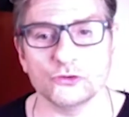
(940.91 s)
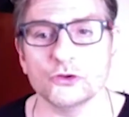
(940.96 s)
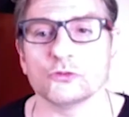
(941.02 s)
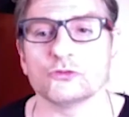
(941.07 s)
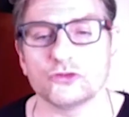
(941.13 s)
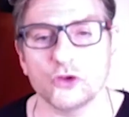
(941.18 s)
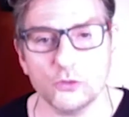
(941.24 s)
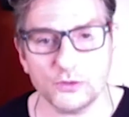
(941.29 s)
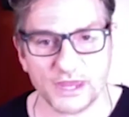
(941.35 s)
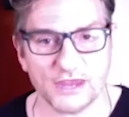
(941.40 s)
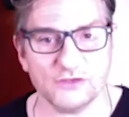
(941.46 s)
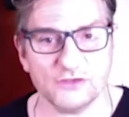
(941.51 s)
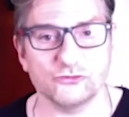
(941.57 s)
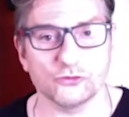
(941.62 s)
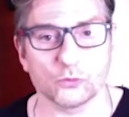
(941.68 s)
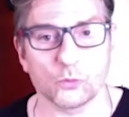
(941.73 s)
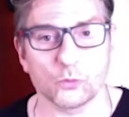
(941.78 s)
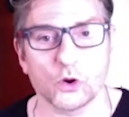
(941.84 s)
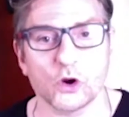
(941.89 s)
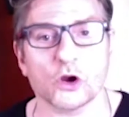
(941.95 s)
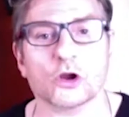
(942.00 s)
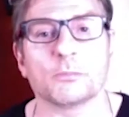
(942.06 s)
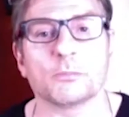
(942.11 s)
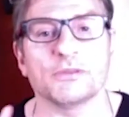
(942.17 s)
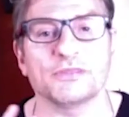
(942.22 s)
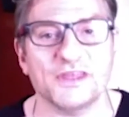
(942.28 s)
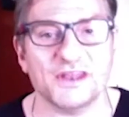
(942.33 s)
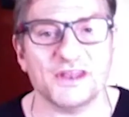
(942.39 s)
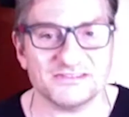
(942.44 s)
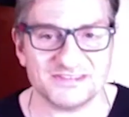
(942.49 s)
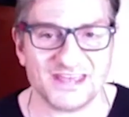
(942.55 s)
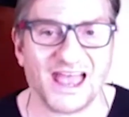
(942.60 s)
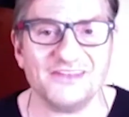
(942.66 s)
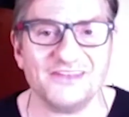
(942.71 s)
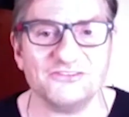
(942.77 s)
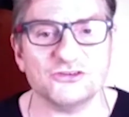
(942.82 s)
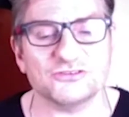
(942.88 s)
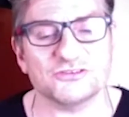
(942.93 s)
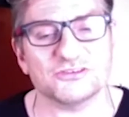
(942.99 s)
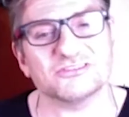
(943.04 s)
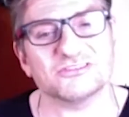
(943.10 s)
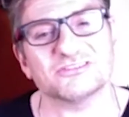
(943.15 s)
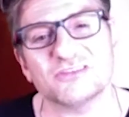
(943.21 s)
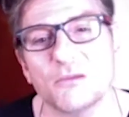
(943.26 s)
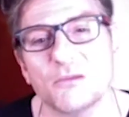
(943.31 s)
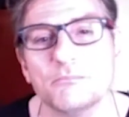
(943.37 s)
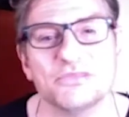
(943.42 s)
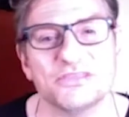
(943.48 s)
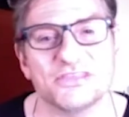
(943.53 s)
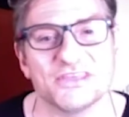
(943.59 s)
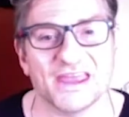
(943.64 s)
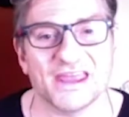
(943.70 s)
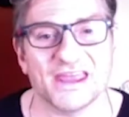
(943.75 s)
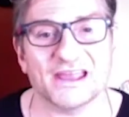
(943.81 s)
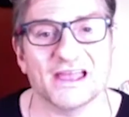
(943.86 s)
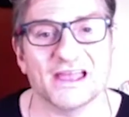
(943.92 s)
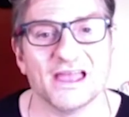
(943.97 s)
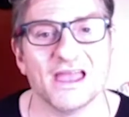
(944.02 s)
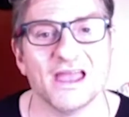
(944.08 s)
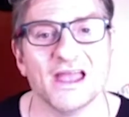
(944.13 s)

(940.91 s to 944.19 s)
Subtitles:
showcase your work, but then attach it to something